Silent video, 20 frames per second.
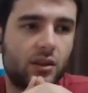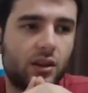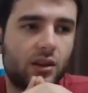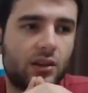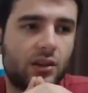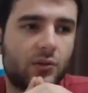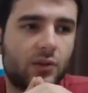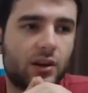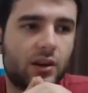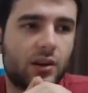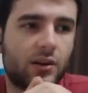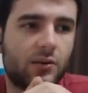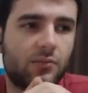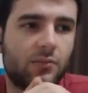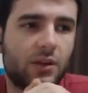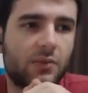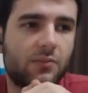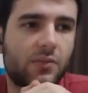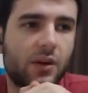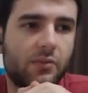And what I
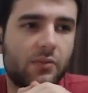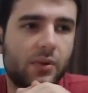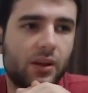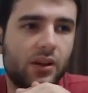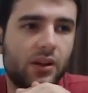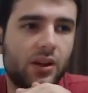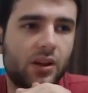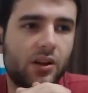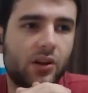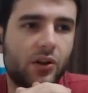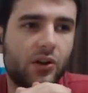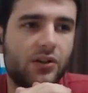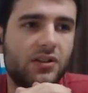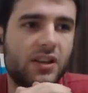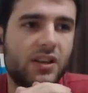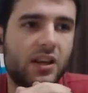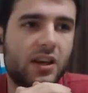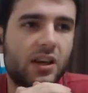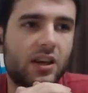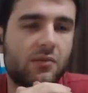mean by building a
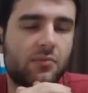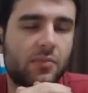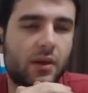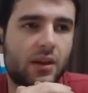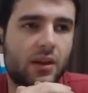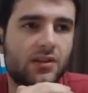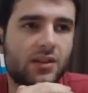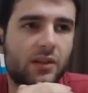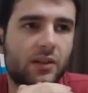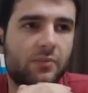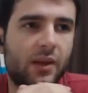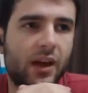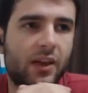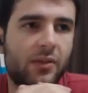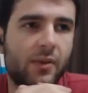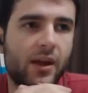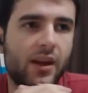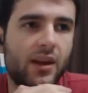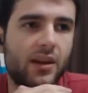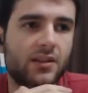currency based on
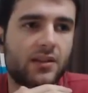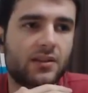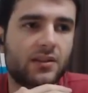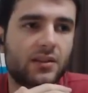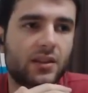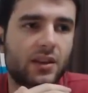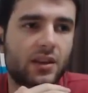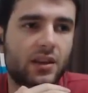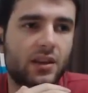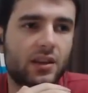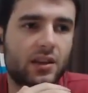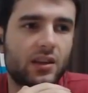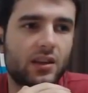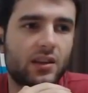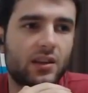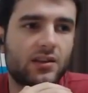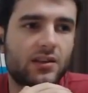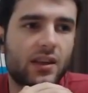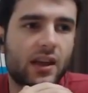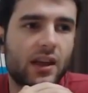mathematics
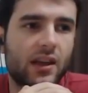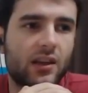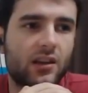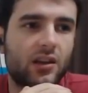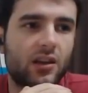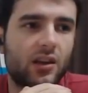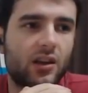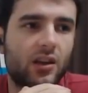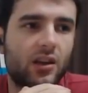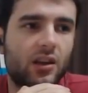is that